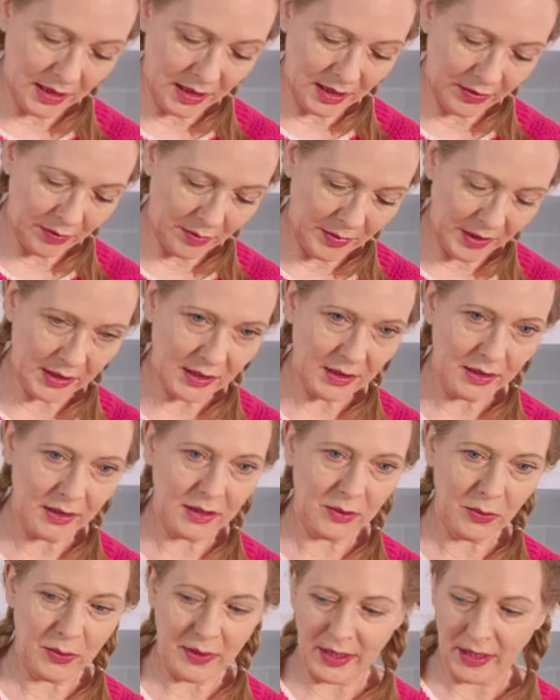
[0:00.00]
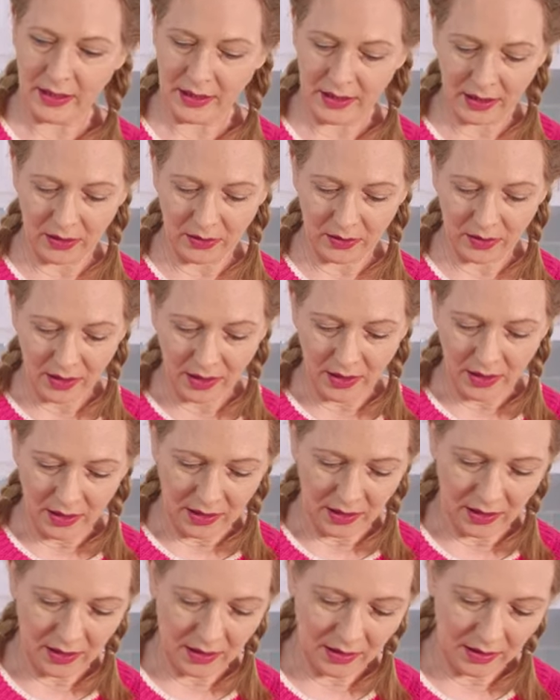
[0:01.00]
I've mixed this well now,
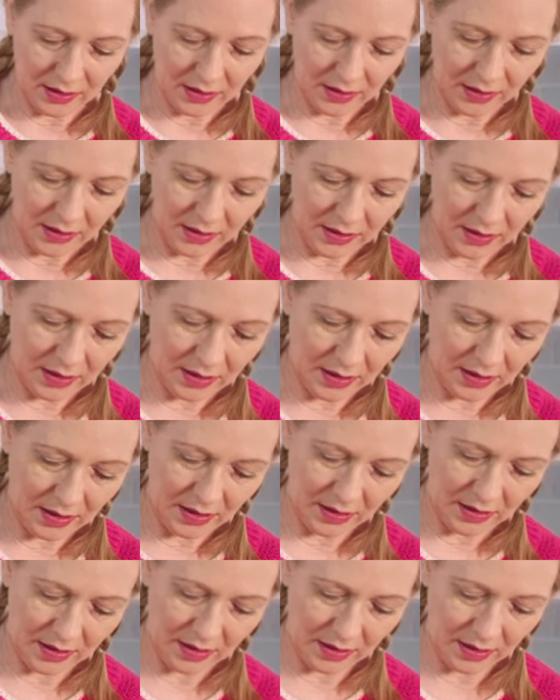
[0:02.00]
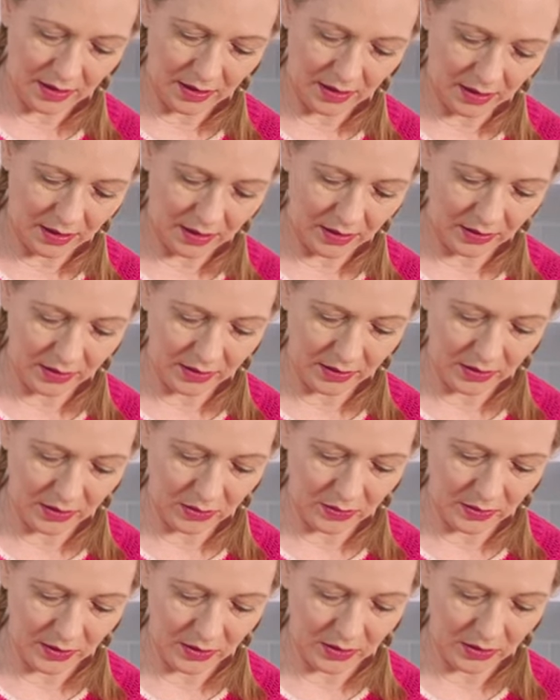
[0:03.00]
and I also
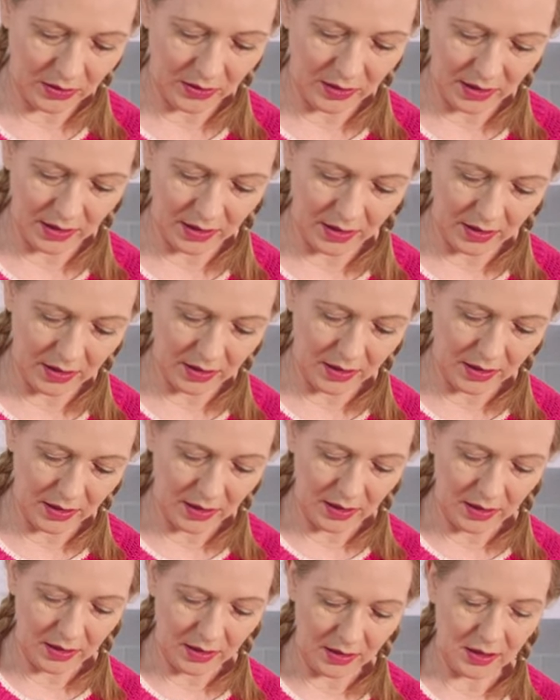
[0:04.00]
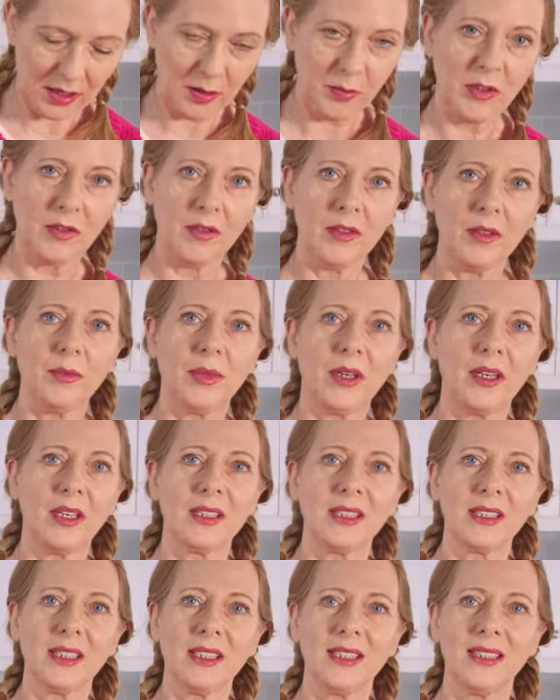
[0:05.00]
want to add some of the
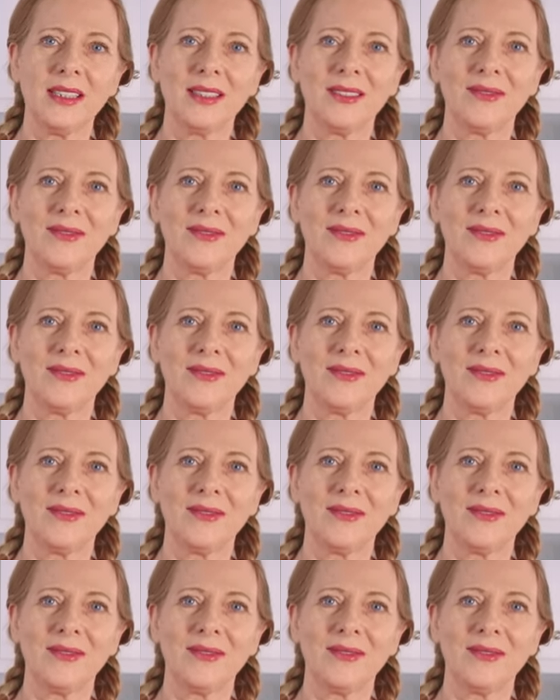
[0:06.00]
parsley.